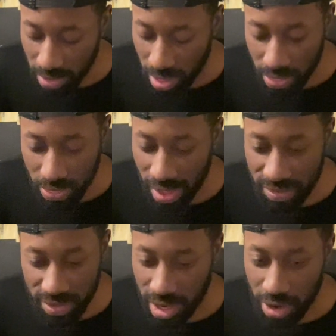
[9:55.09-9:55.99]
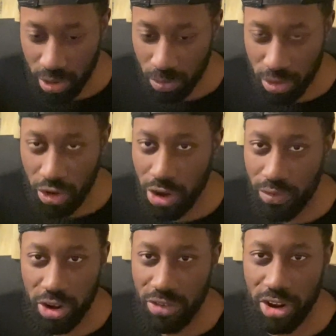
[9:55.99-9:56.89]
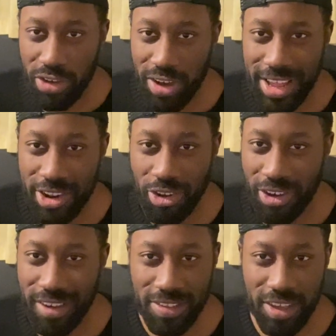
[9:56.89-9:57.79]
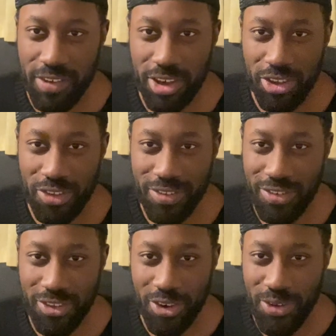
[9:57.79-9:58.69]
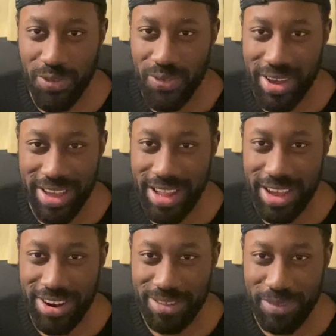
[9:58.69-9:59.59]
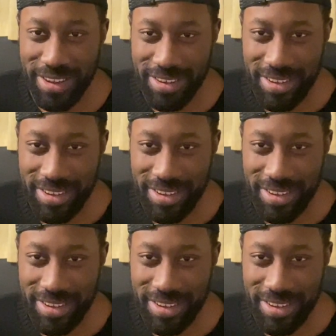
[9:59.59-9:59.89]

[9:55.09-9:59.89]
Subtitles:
That scene I could watch over and over and over and not get sick of it because it's so fucking hilarious, man.